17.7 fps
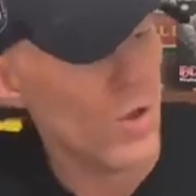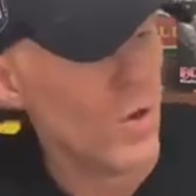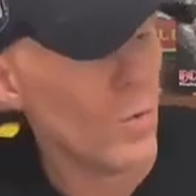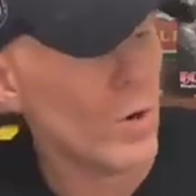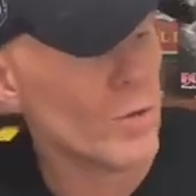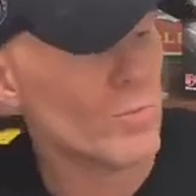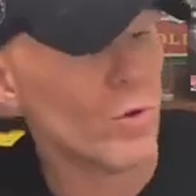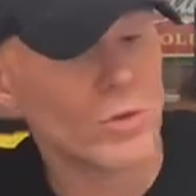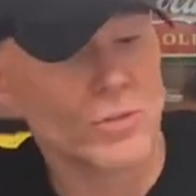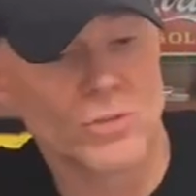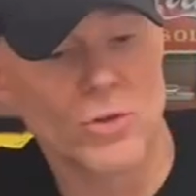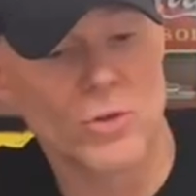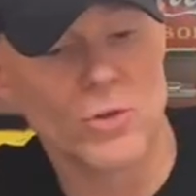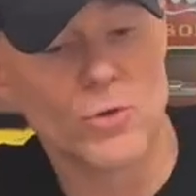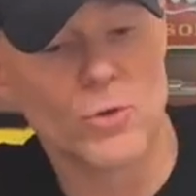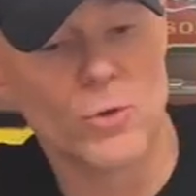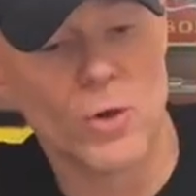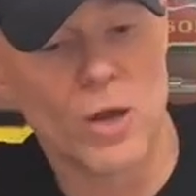One More
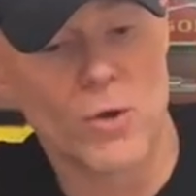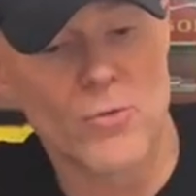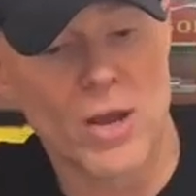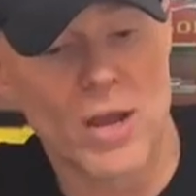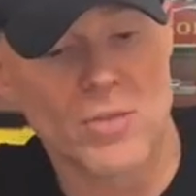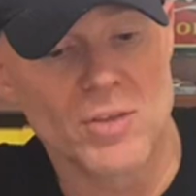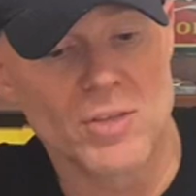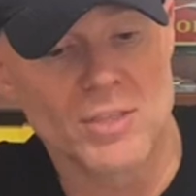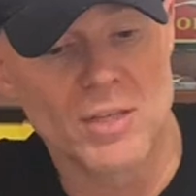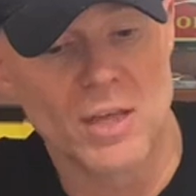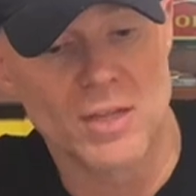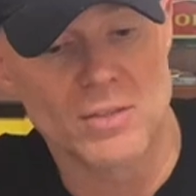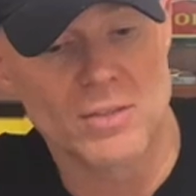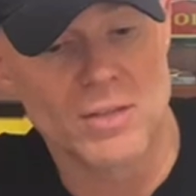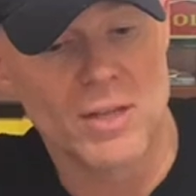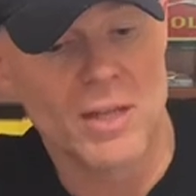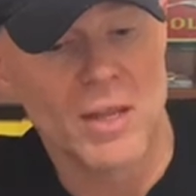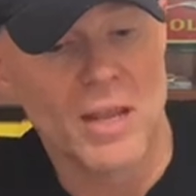Circle Around the Sun